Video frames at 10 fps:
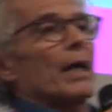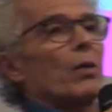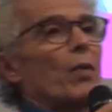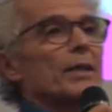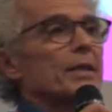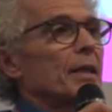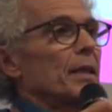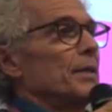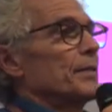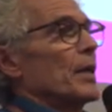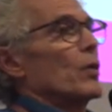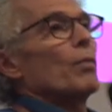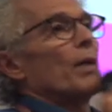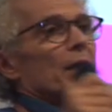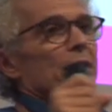ayahuasca in the
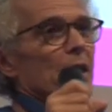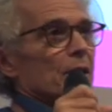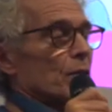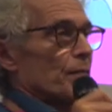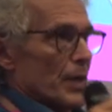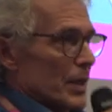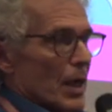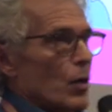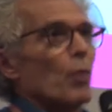globalization. There is a